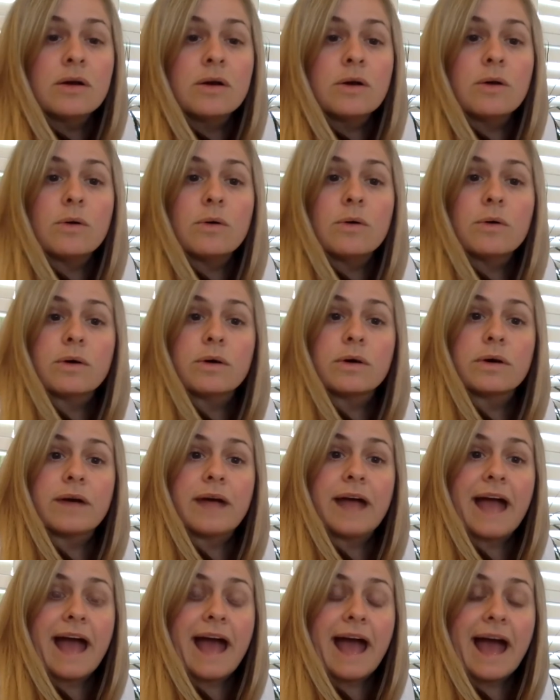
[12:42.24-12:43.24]
or a
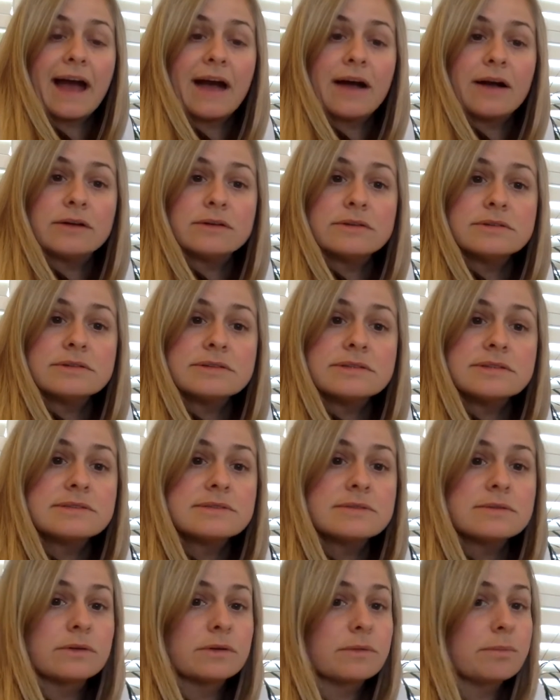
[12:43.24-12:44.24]
house
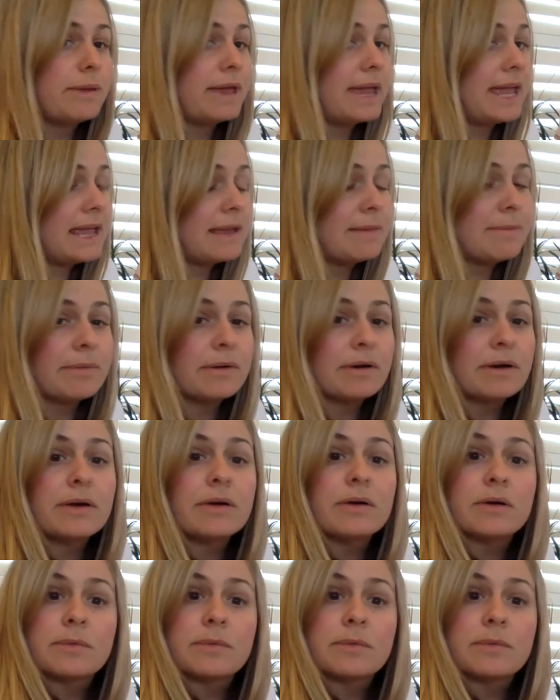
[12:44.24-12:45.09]
or paper or